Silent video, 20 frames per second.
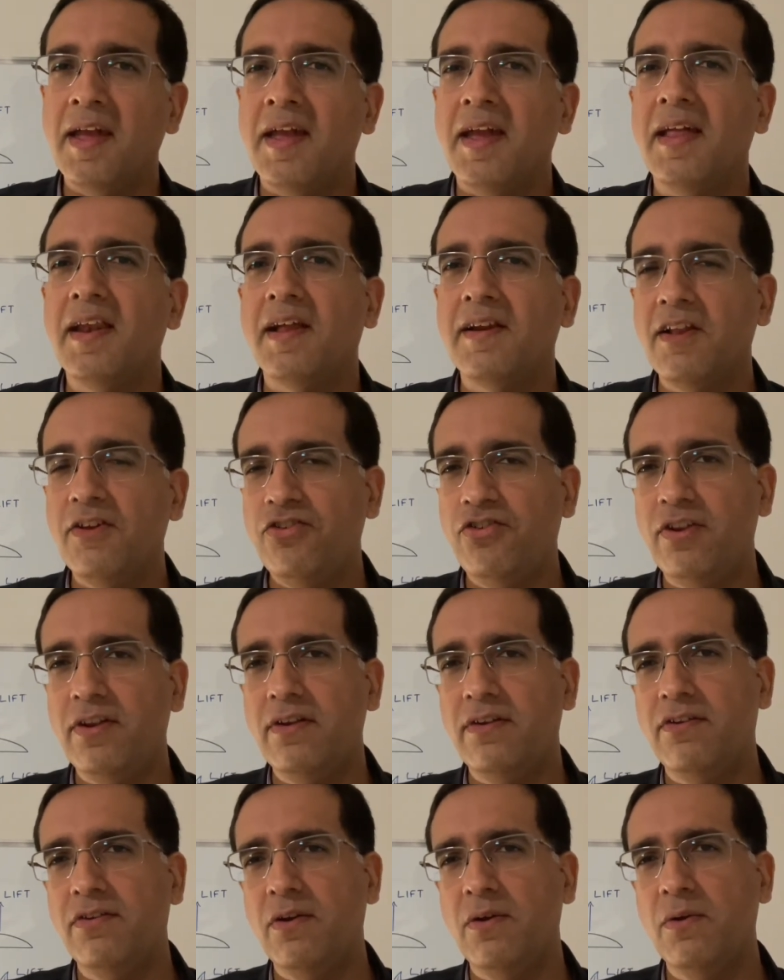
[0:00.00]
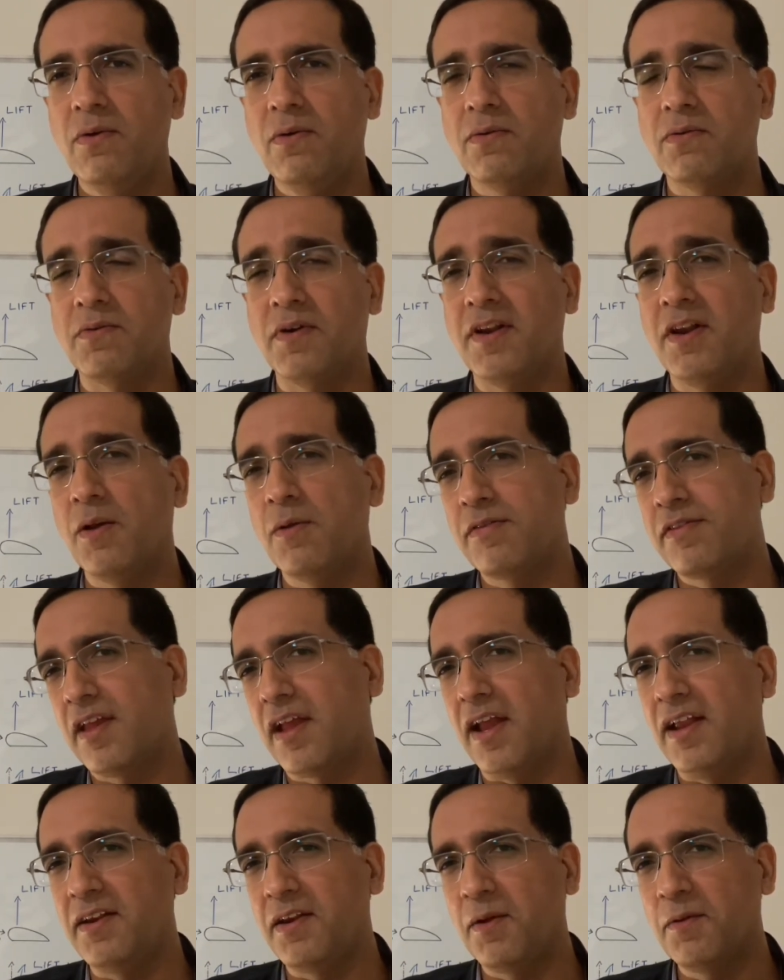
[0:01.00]
In addition to reducing
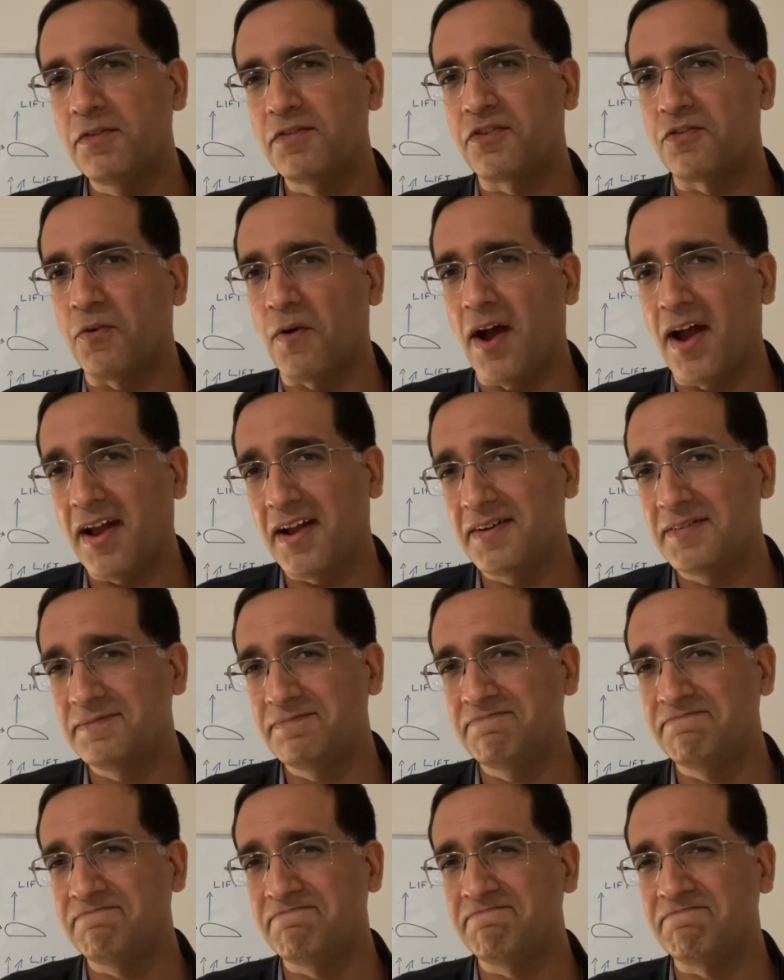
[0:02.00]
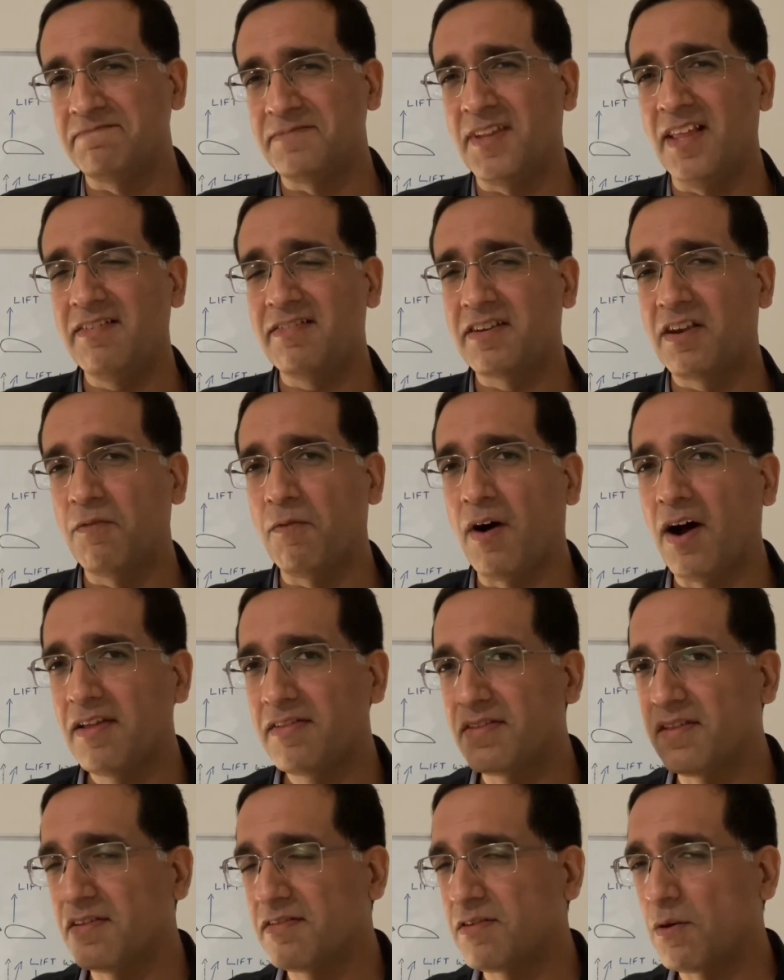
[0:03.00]
induced drag, these
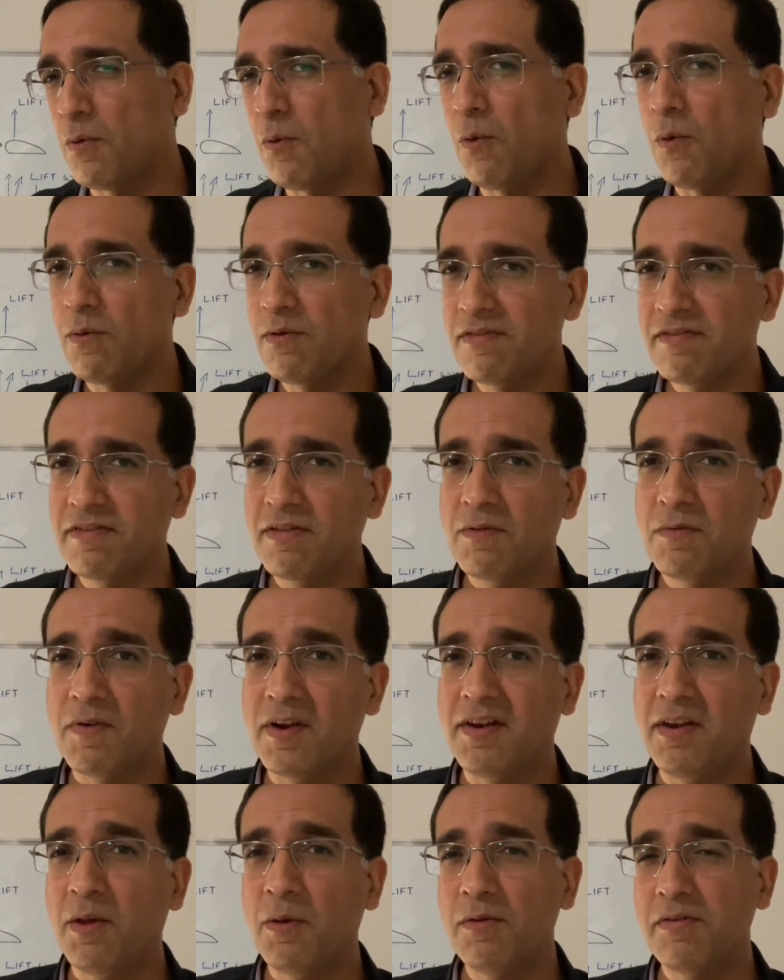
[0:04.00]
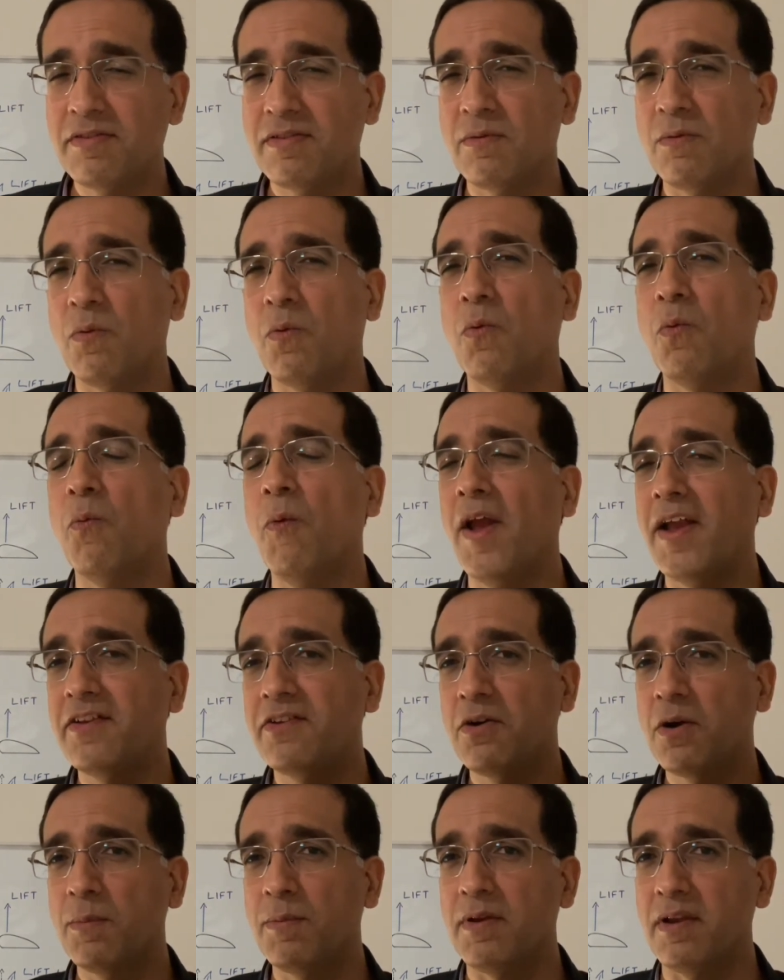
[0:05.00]
devices also reduce wake
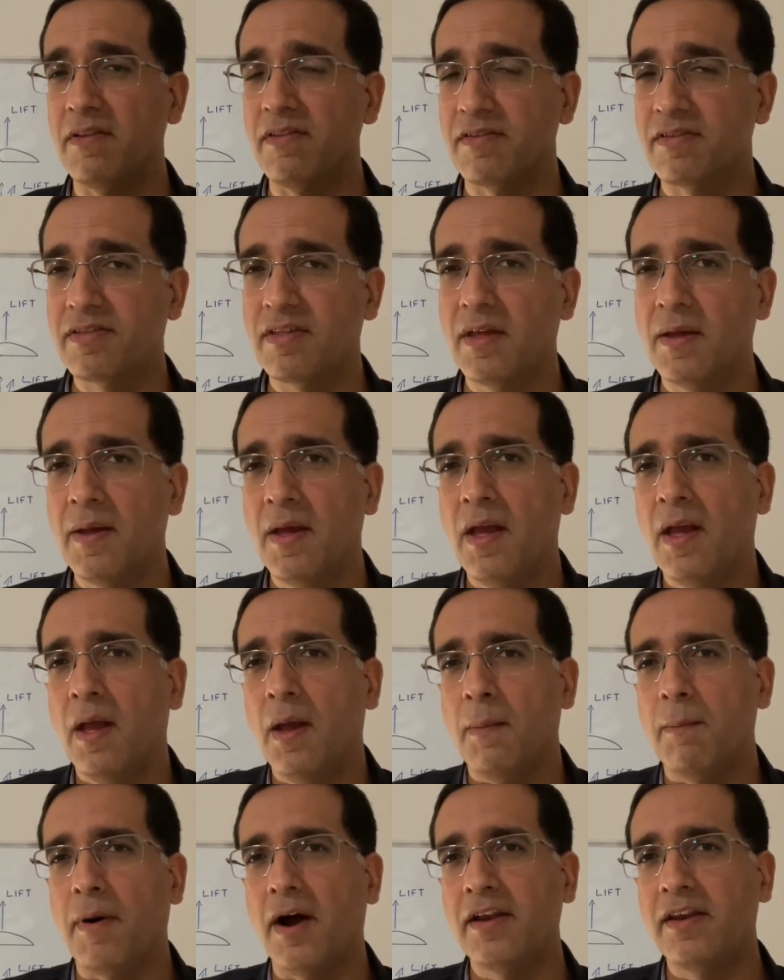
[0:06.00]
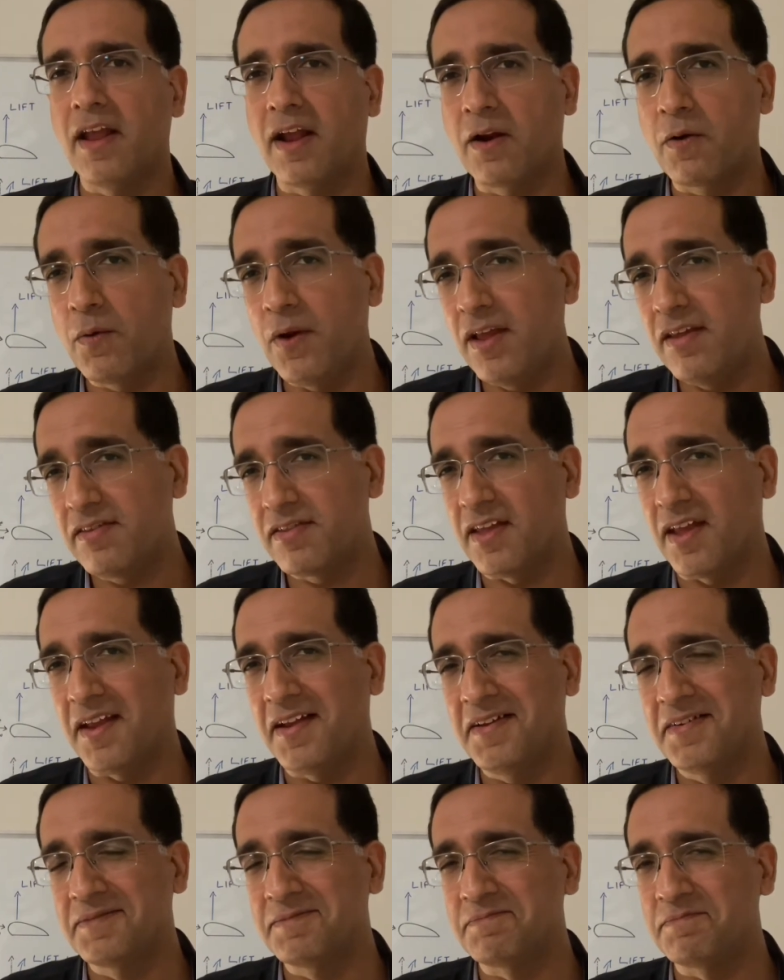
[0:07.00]
turbulence by
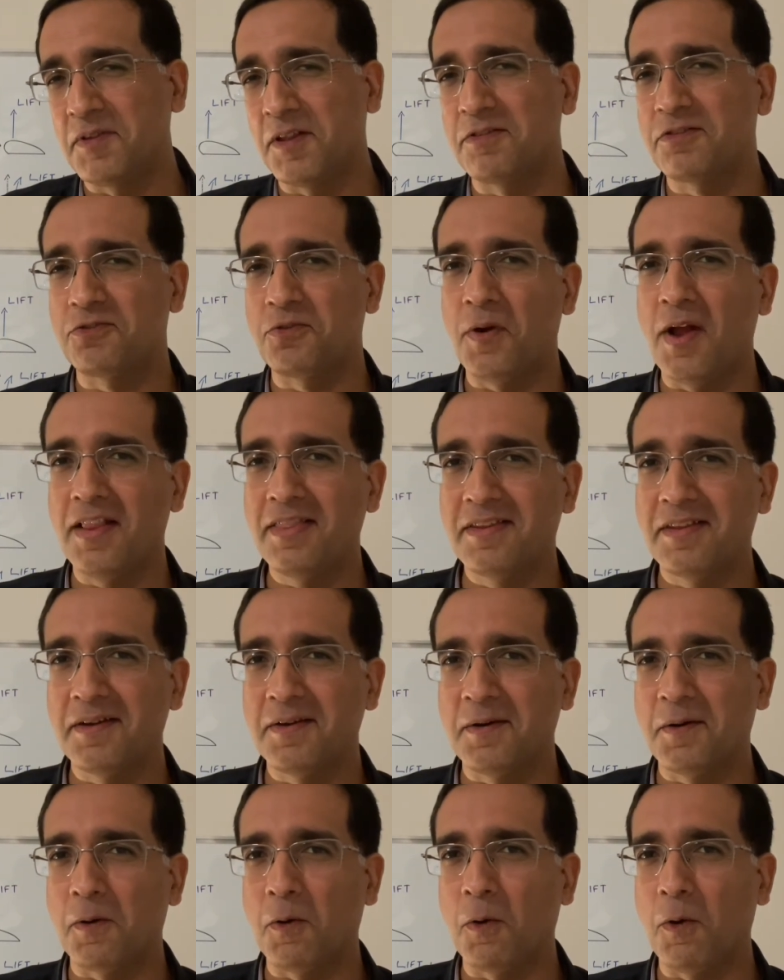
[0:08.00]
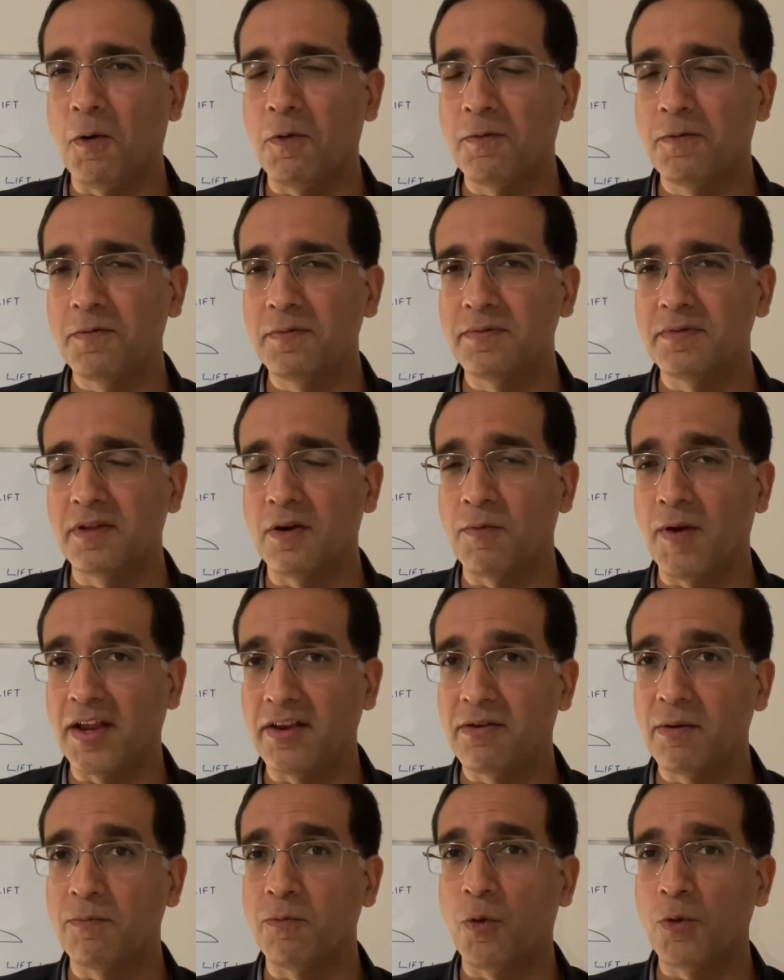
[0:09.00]
decreasing the strength of the
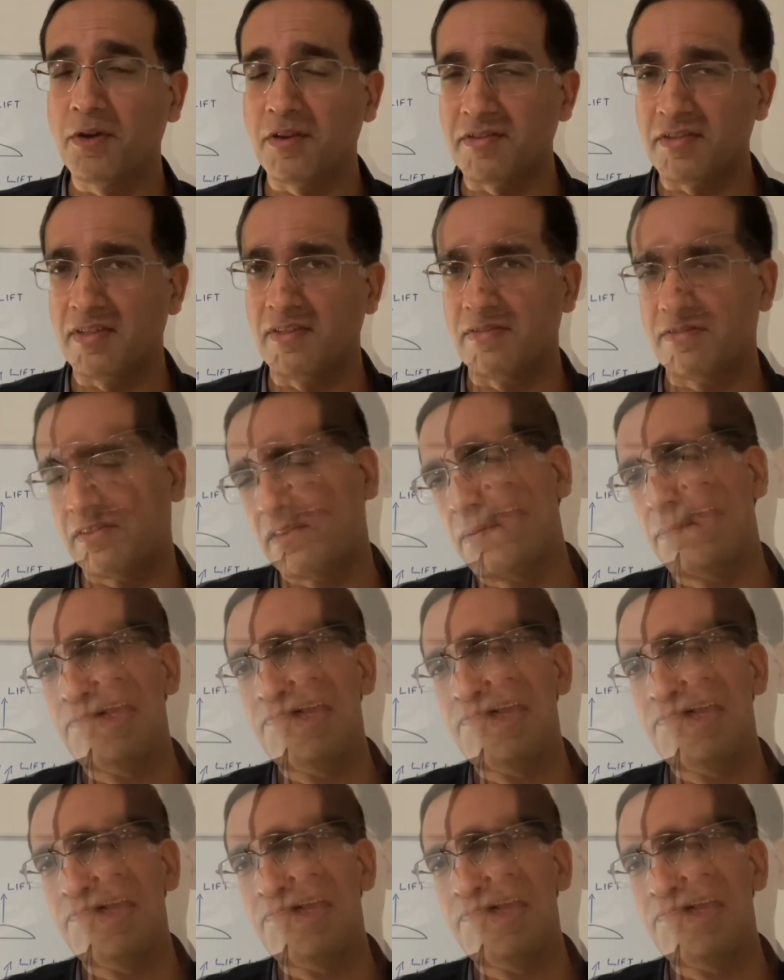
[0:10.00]
wingtip vortices.